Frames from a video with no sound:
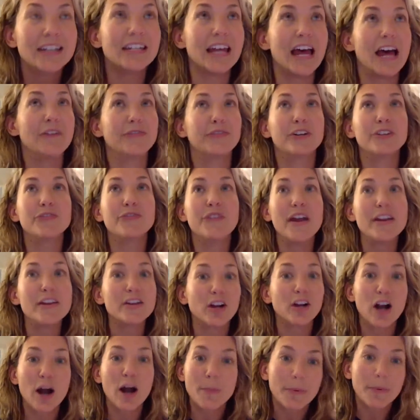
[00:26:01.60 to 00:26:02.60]
to every
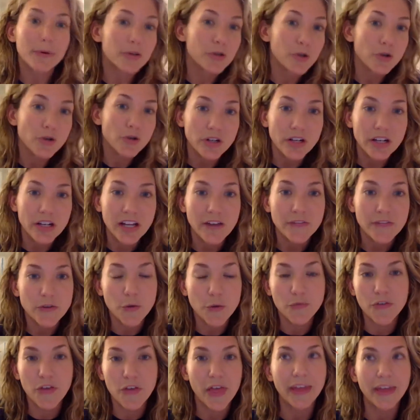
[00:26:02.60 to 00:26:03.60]
vendor opportunity if you
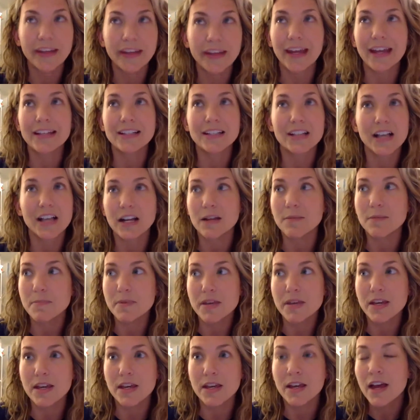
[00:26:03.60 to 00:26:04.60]
feel like it's going to
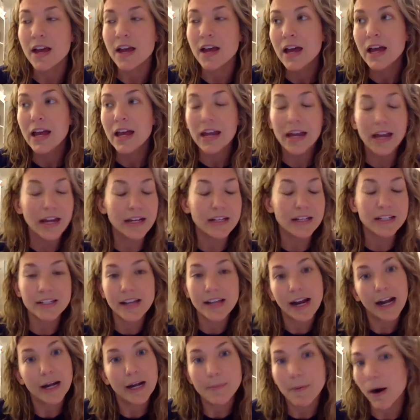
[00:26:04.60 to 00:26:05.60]
be in a
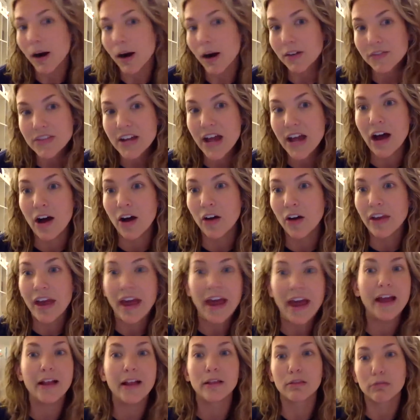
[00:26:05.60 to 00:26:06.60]
scary part of town
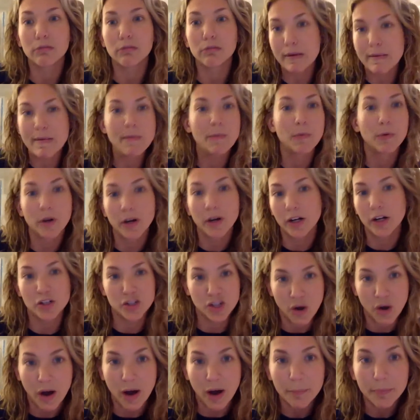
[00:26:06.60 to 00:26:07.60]
and 3 people are going to
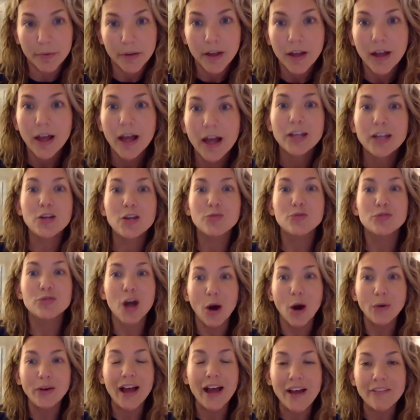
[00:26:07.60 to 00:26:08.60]
show up. You
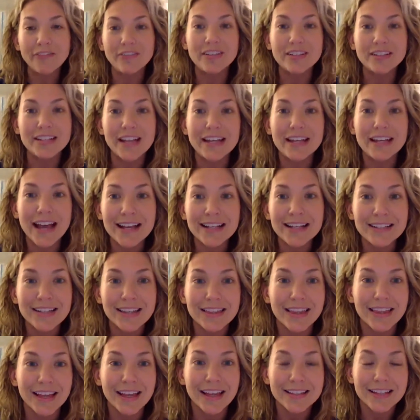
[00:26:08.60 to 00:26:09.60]
don't have to say yes to
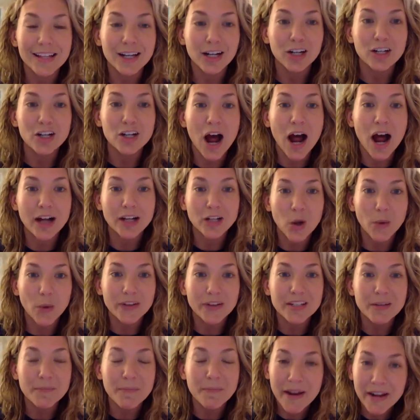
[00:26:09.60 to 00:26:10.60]
things that are not
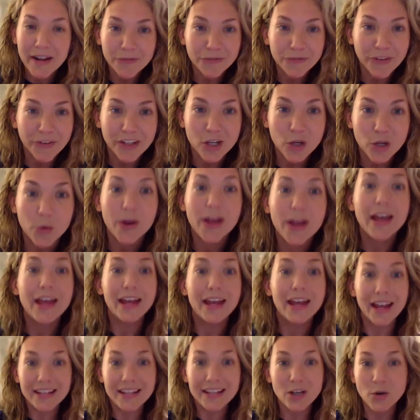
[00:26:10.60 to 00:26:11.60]
going to benefit you.
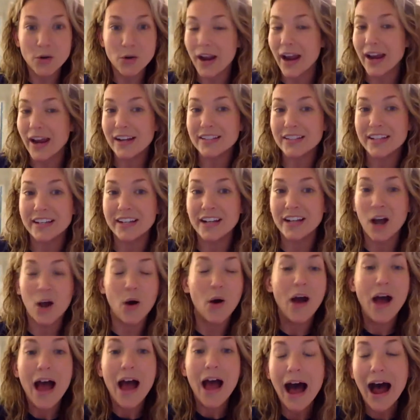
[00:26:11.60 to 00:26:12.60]
It's okay to say
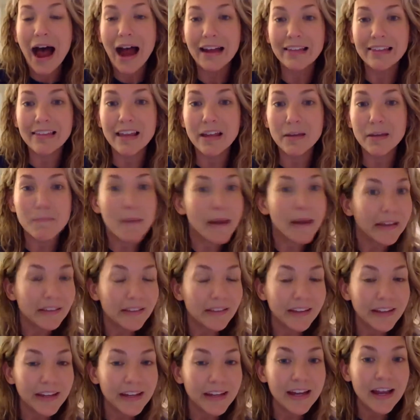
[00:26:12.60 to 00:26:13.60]
no. I think
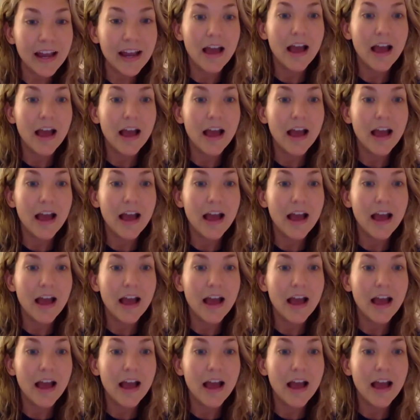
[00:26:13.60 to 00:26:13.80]
mainly